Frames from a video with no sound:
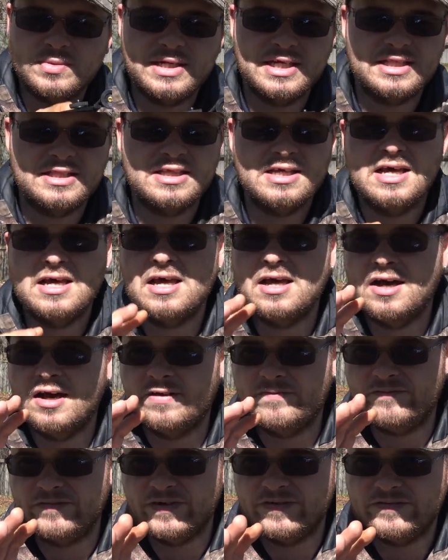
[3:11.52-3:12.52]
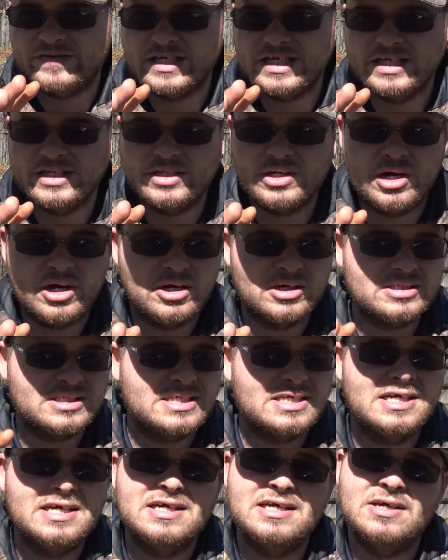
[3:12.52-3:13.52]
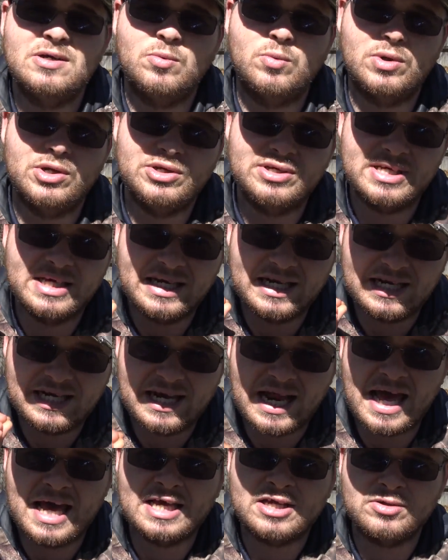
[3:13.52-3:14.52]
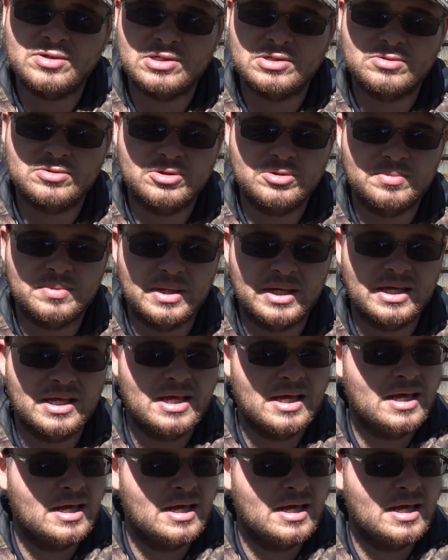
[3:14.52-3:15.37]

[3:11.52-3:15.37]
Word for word: with of 15 yards where you can get an accurate grouping.